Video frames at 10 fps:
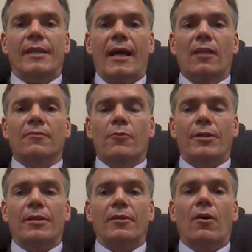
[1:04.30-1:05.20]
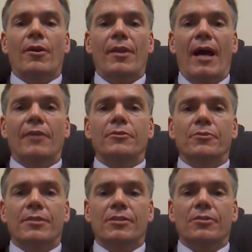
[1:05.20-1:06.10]
in California are
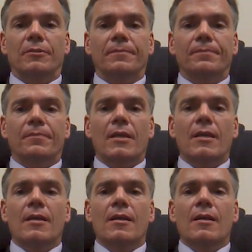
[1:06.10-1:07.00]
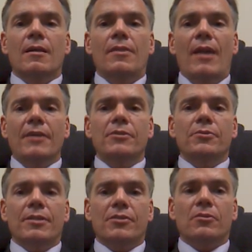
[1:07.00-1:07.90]
non-judicial.
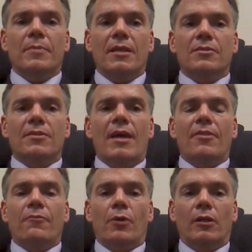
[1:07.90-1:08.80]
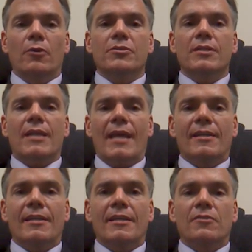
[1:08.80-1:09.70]
Non-judicial means that the foreclosing
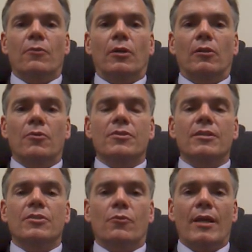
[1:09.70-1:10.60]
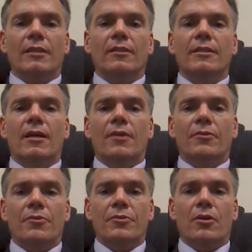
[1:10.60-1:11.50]
entity is foreclosing directly
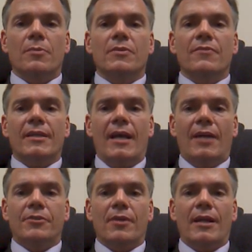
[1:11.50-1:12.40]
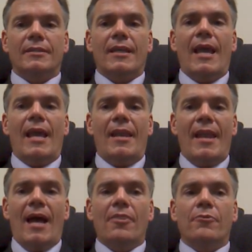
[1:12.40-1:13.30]
under the terms of the contract and
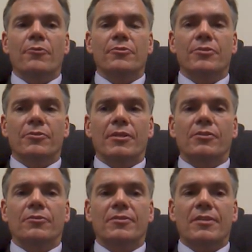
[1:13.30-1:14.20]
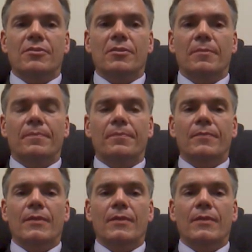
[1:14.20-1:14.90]
not through the judicial system.